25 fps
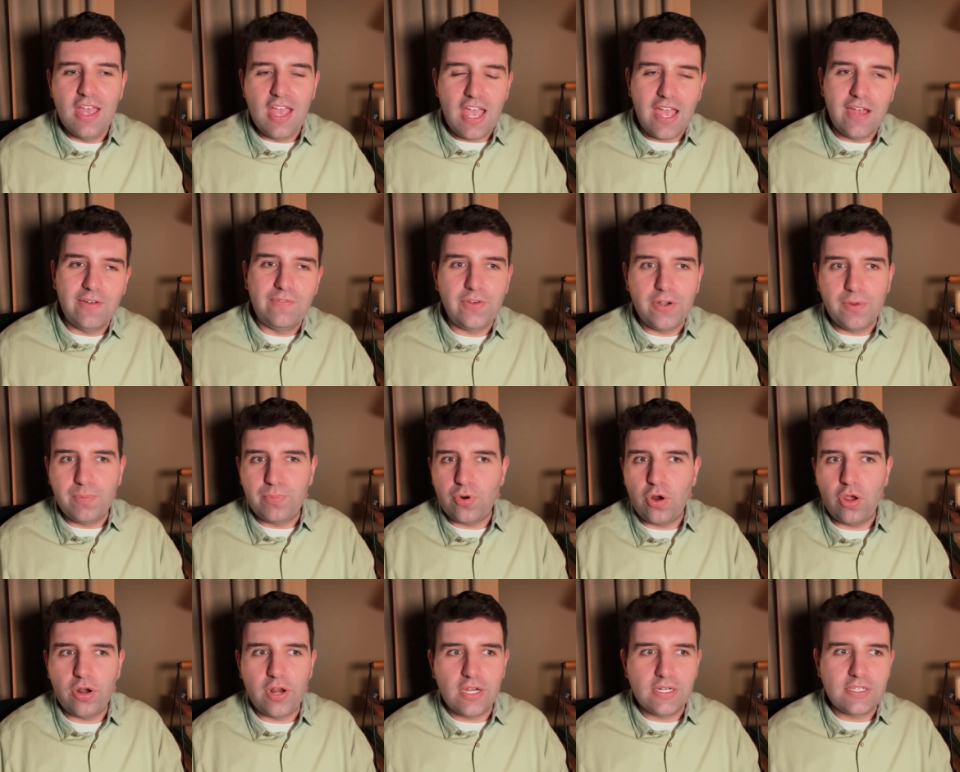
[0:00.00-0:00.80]
every
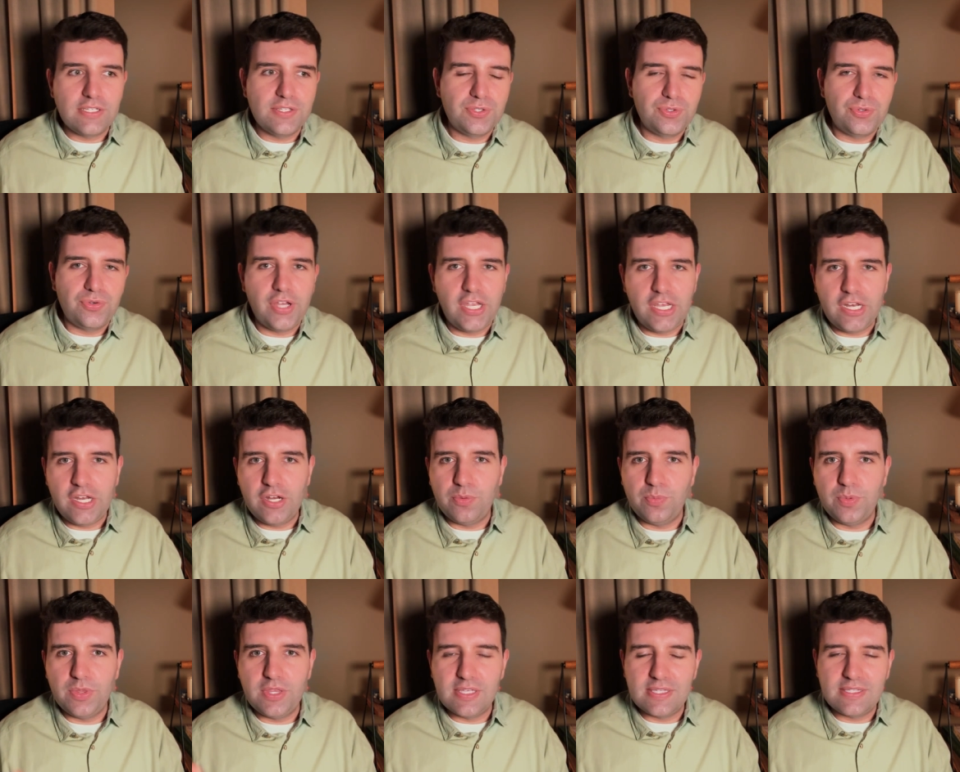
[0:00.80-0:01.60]
product is
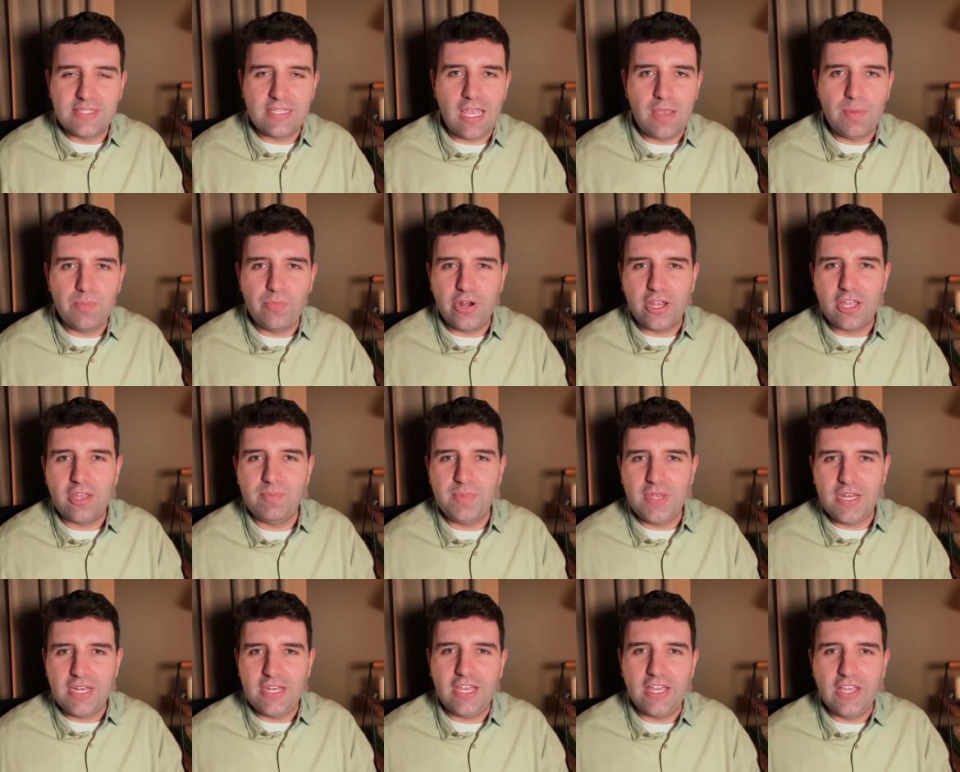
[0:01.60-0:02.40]
treated with the same
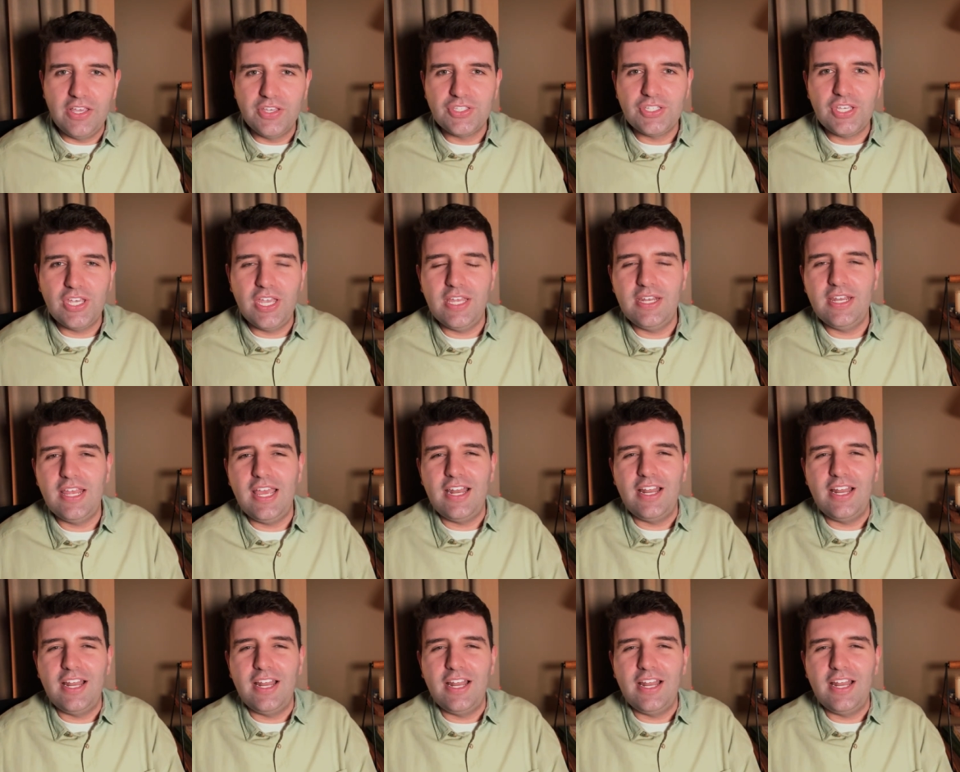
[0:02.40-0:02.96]
recommendation,